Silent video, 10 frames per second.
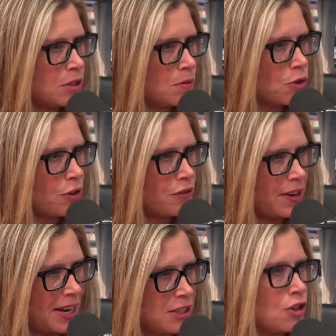sort of
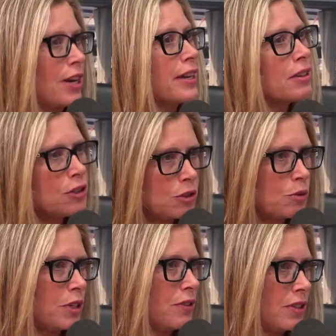cancer, like
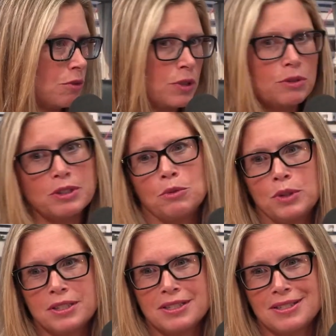
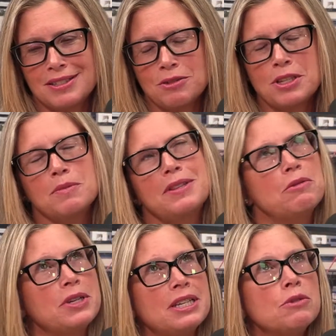some that
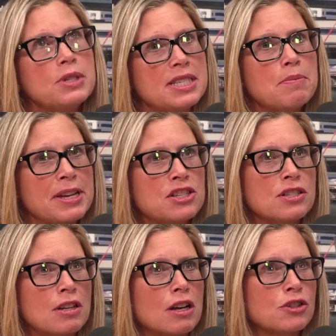we see
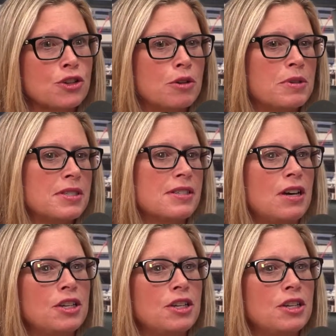patients long term is